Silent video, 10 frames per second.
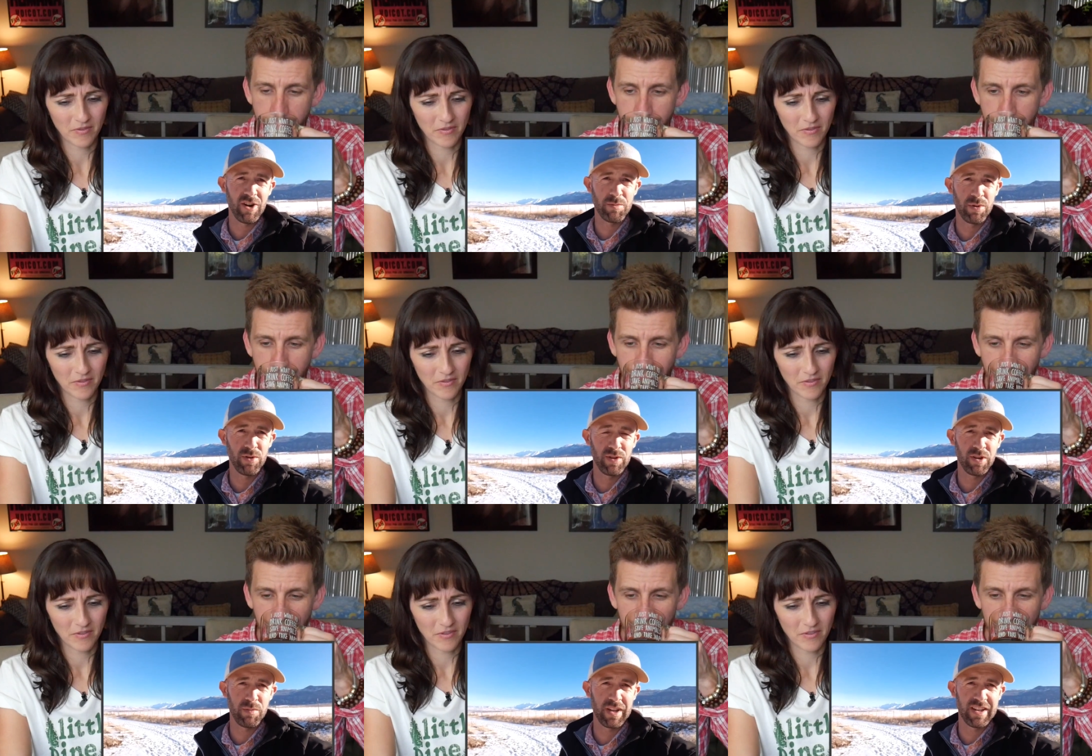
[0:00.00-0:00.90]
Speaker 1: carpool a
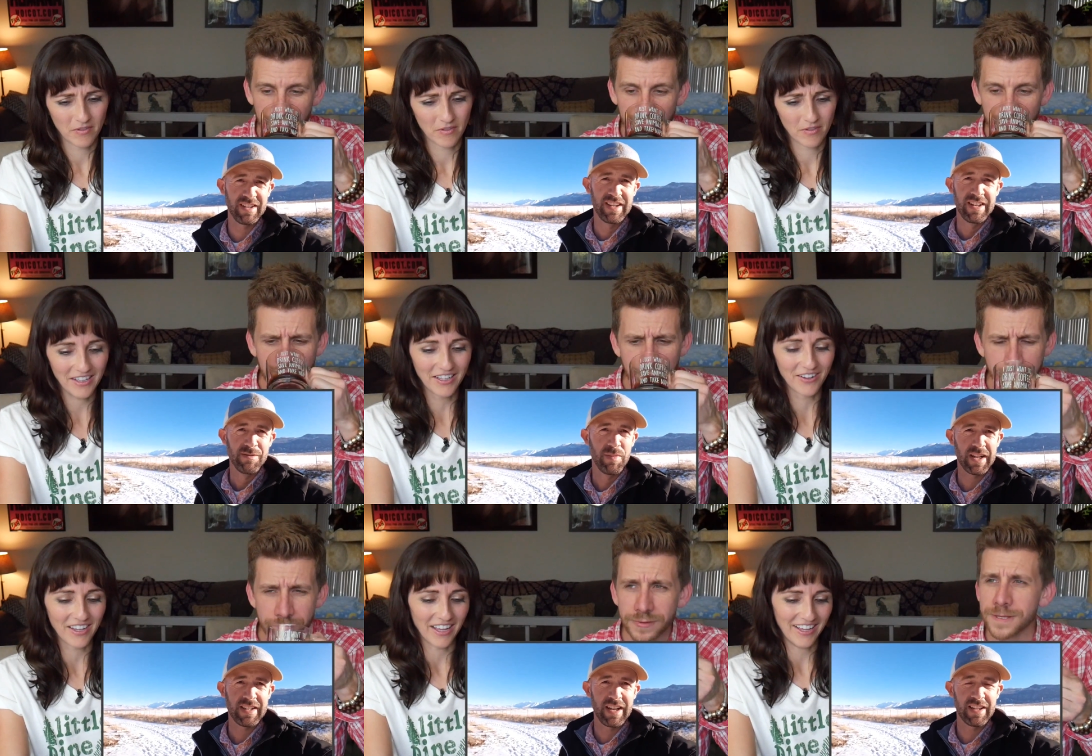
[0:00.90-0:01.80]
little bit.
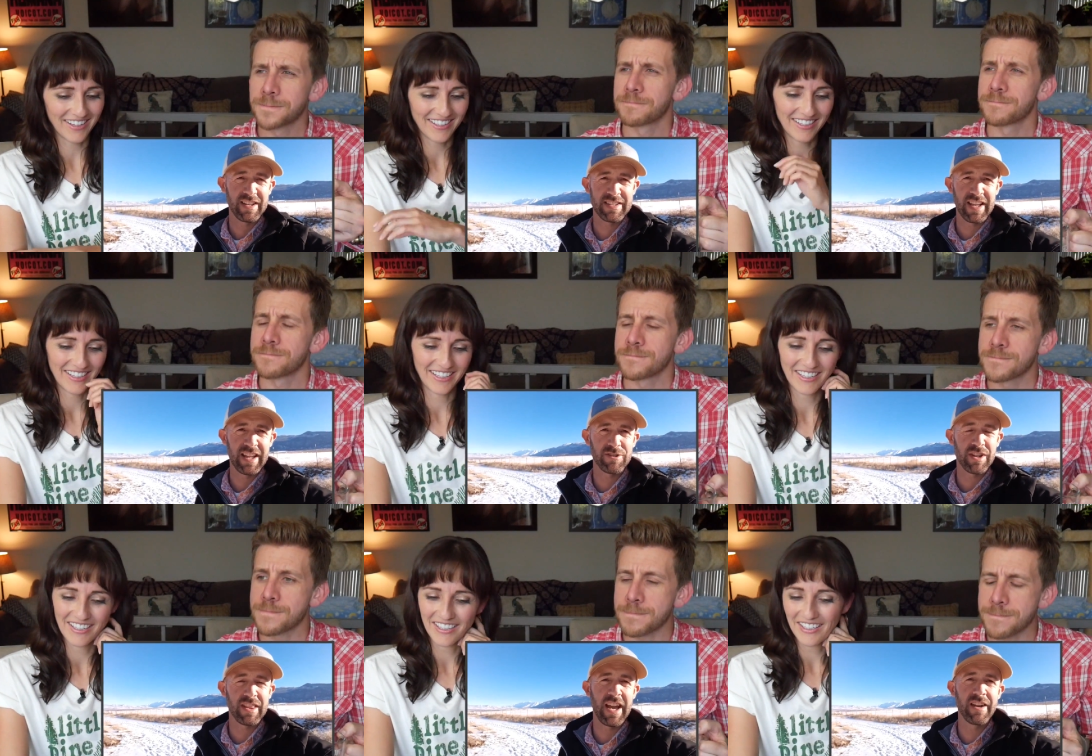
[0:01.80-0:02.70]
But uh, let's say there's
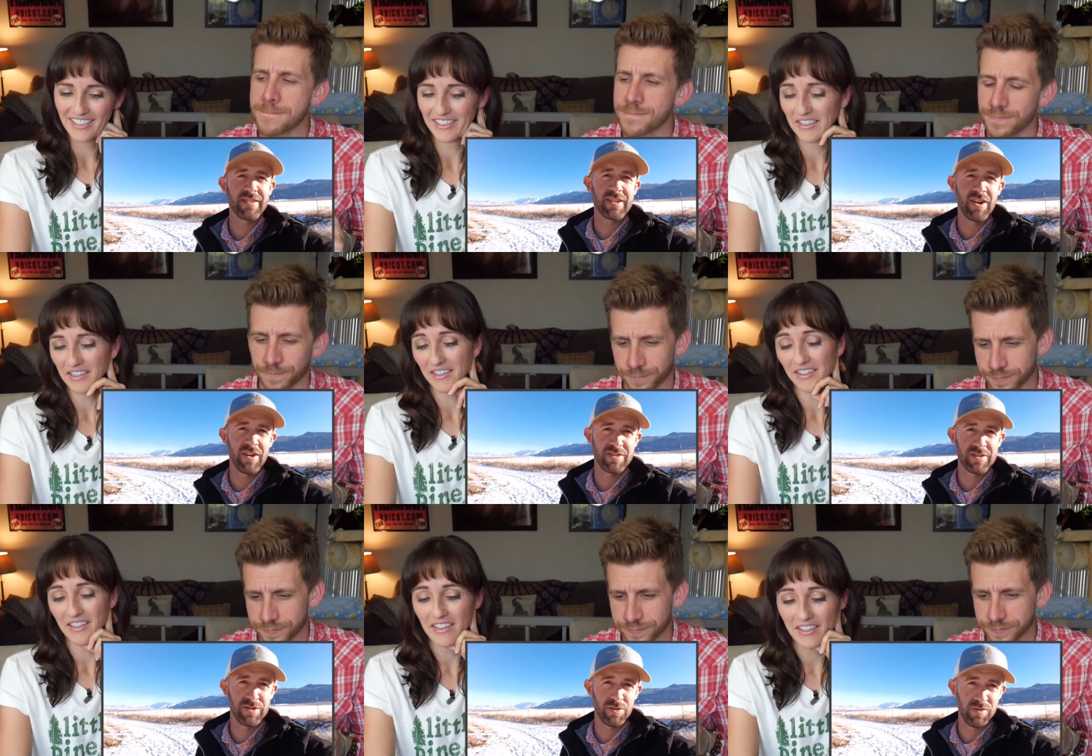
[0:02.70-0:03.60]
a thousand cars
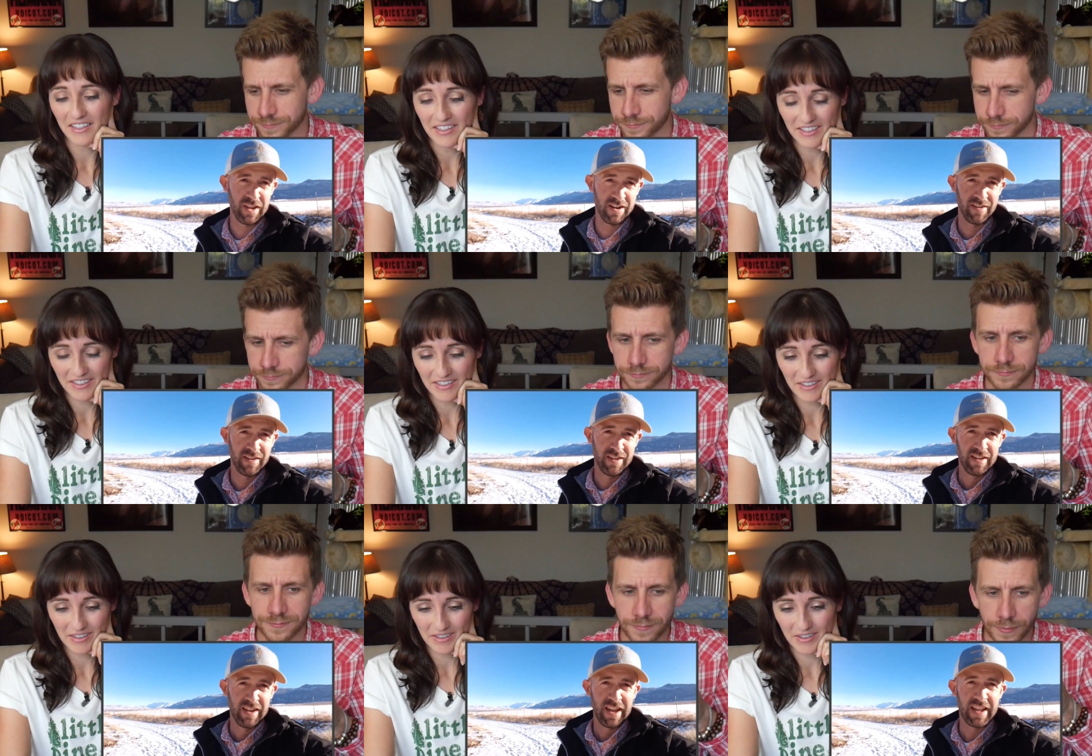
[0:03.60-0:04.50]
that drove there.
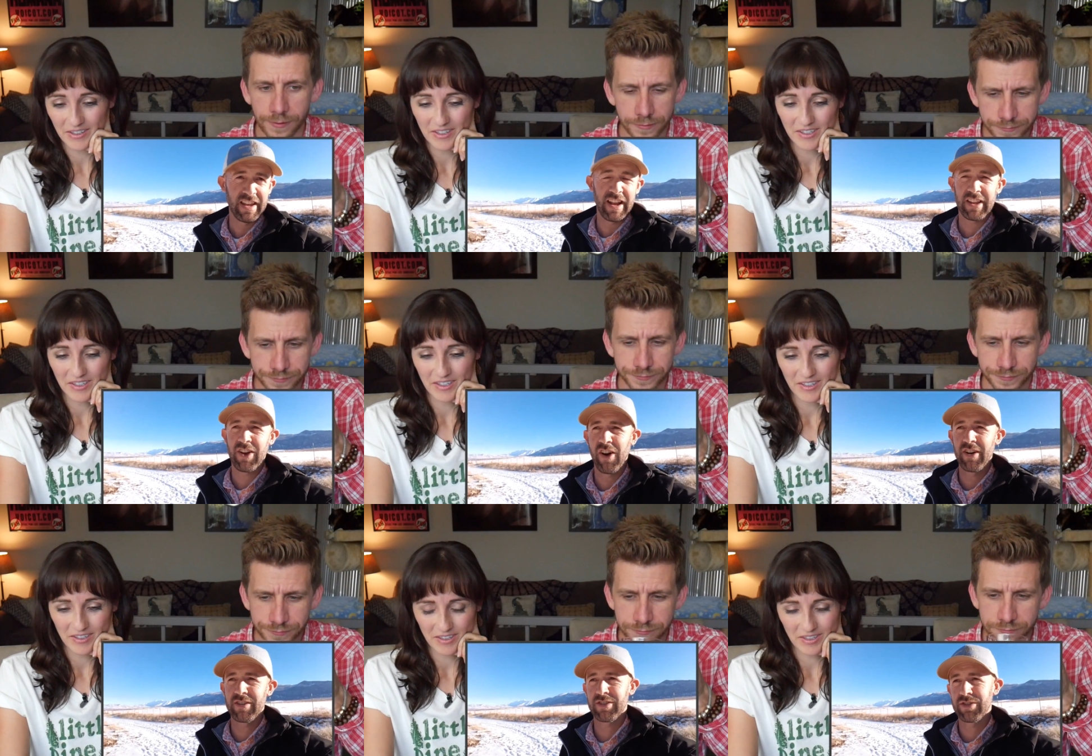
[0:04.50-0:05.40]
And that
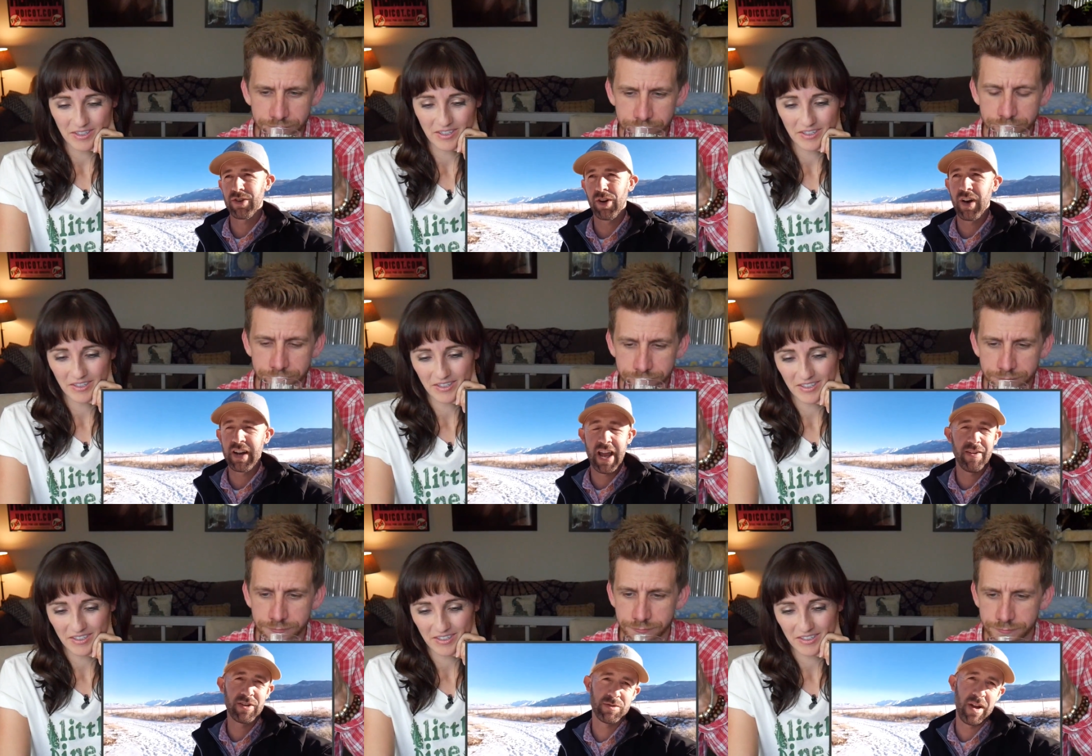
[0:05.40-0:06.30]
cars drove on
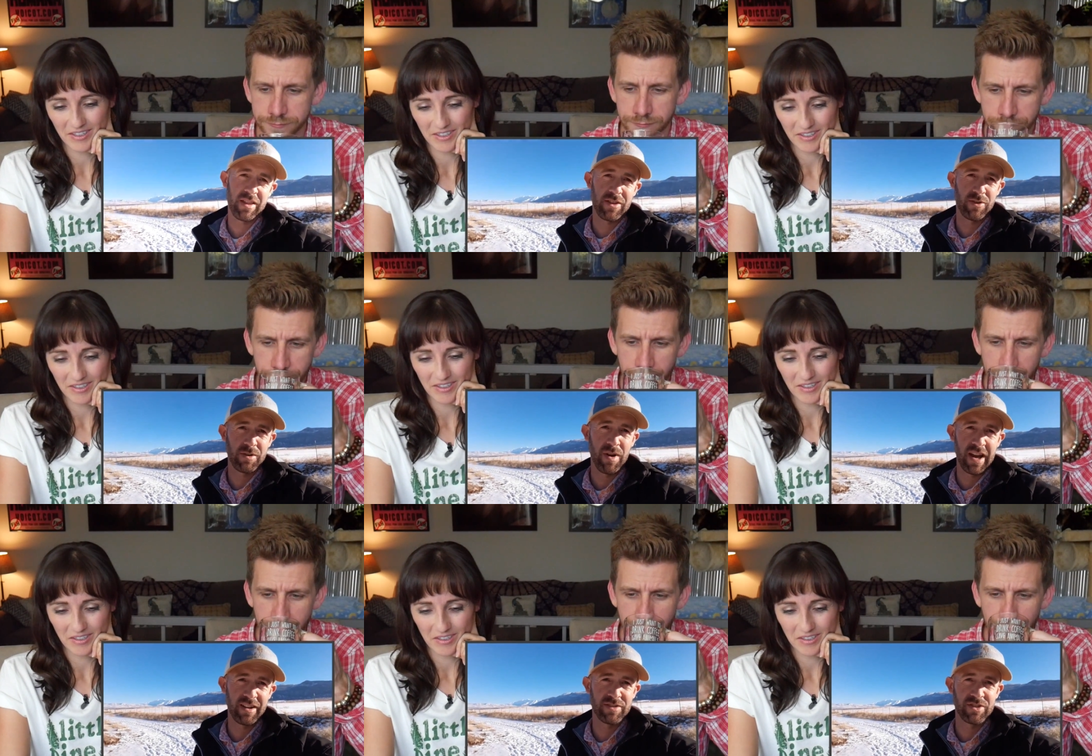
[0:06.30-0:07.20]
average about 30
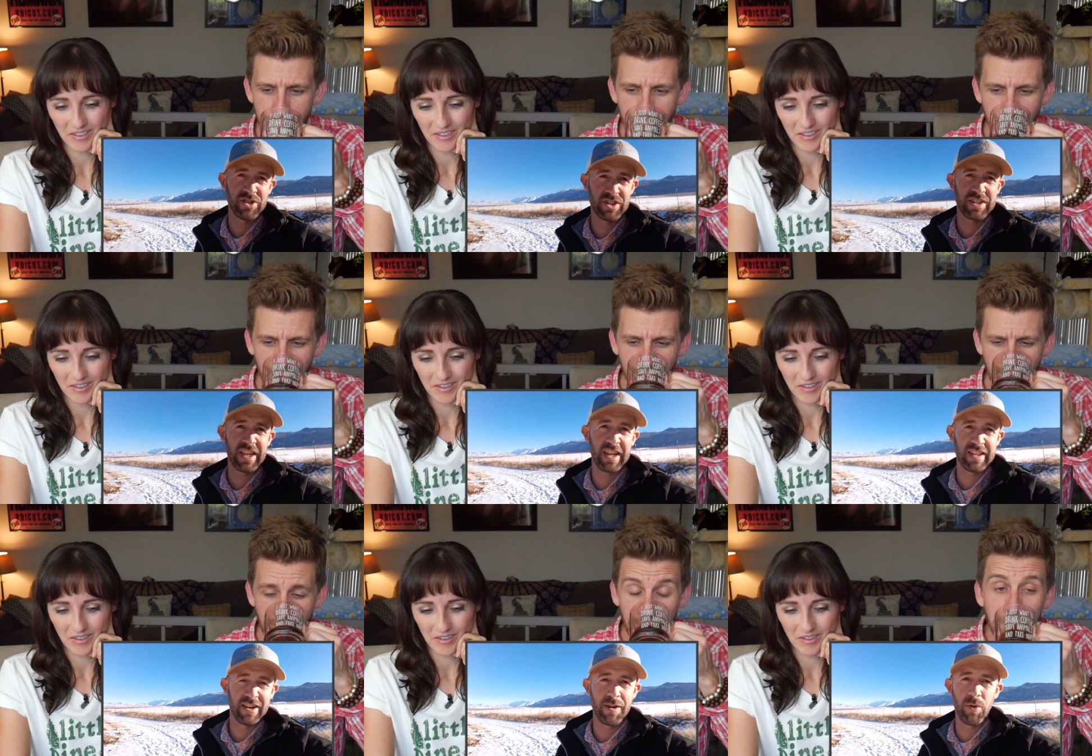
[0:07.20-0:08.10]
miles just to get
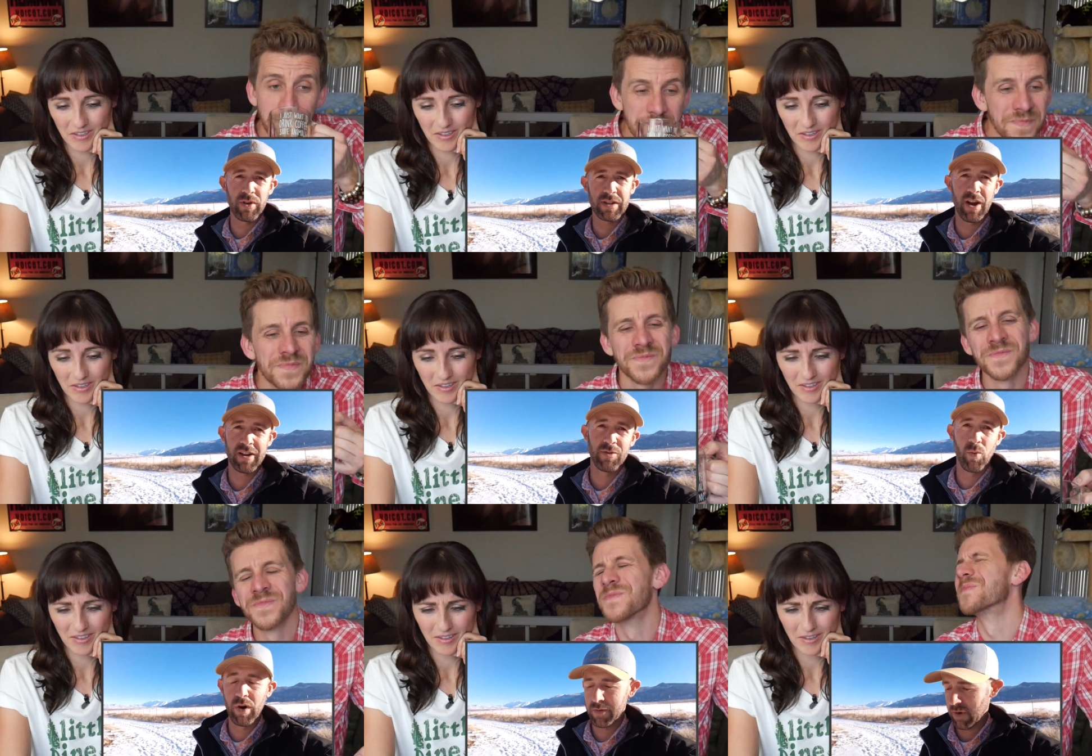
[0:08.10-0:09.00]
there. Now, I'm only talking
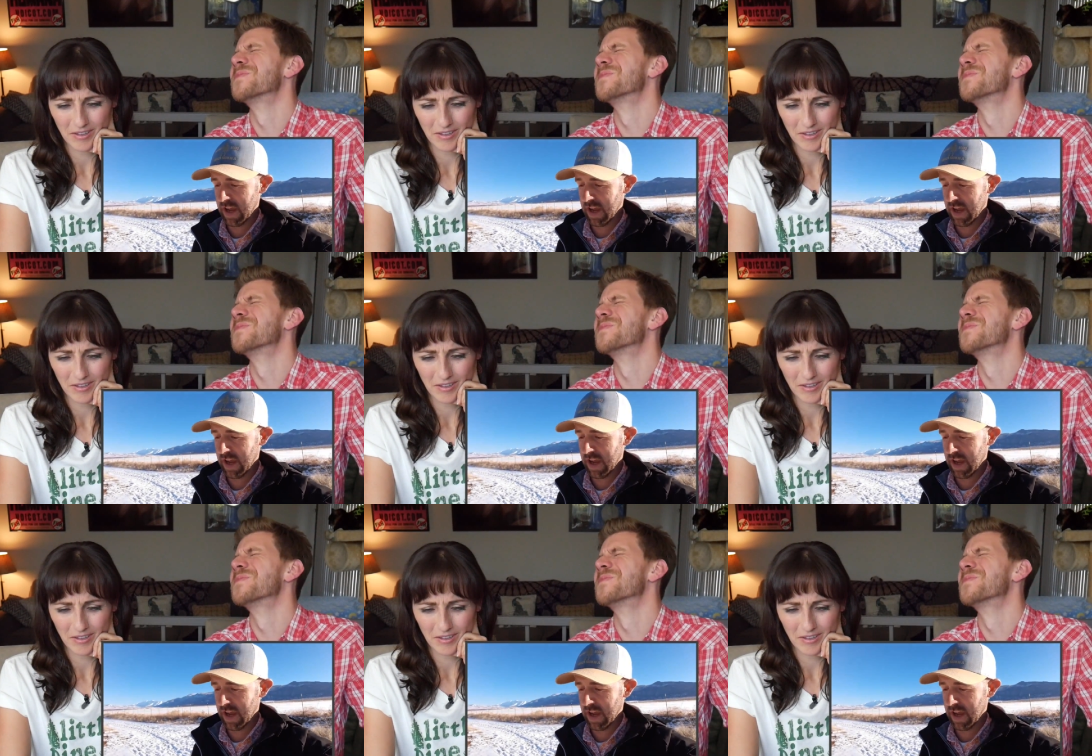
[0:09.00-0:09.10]
one